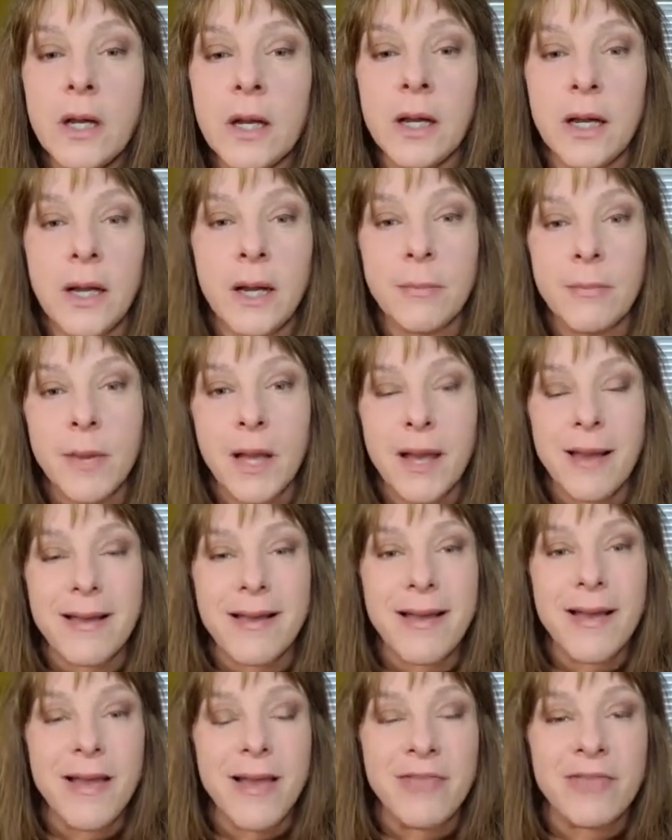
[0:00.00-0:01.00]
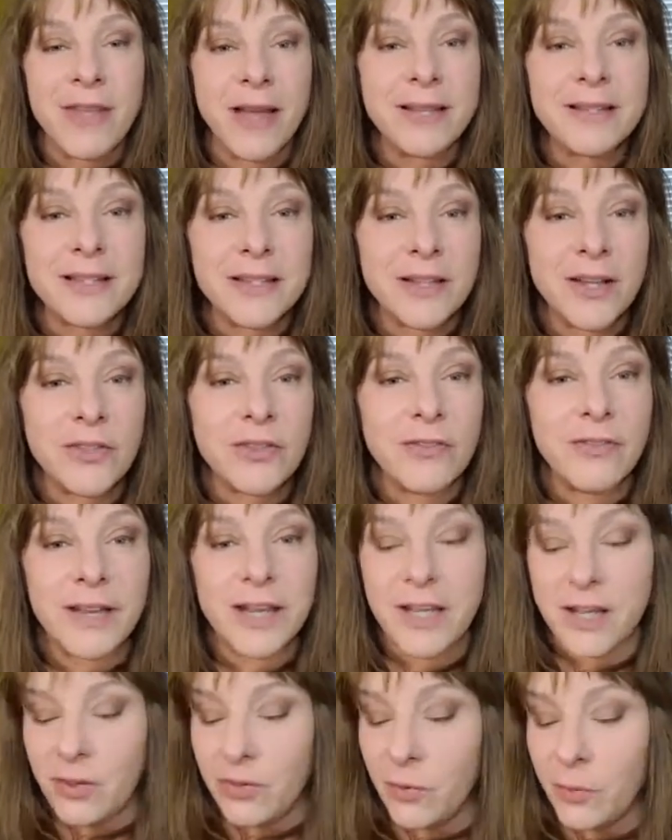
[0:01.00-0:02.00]
That's another
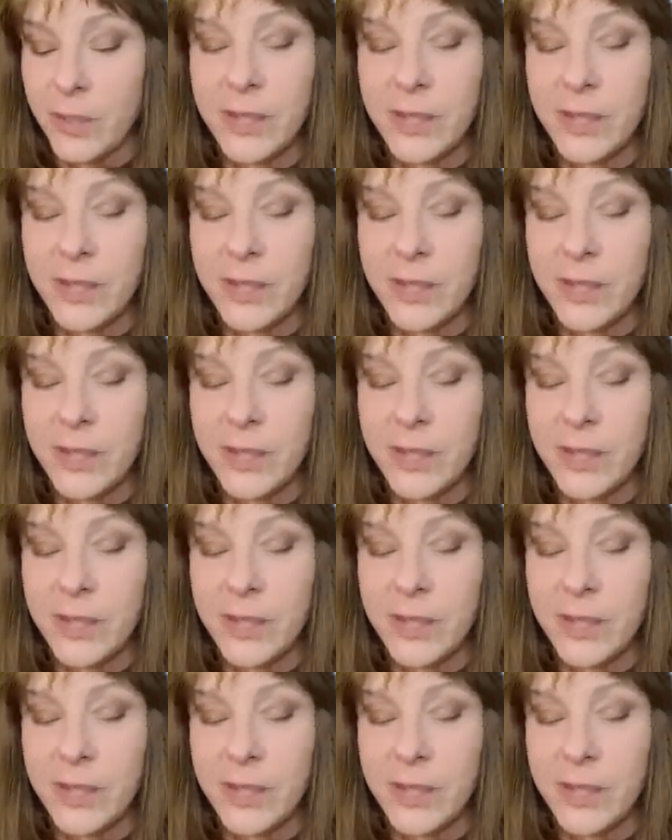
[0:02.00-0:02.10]
video that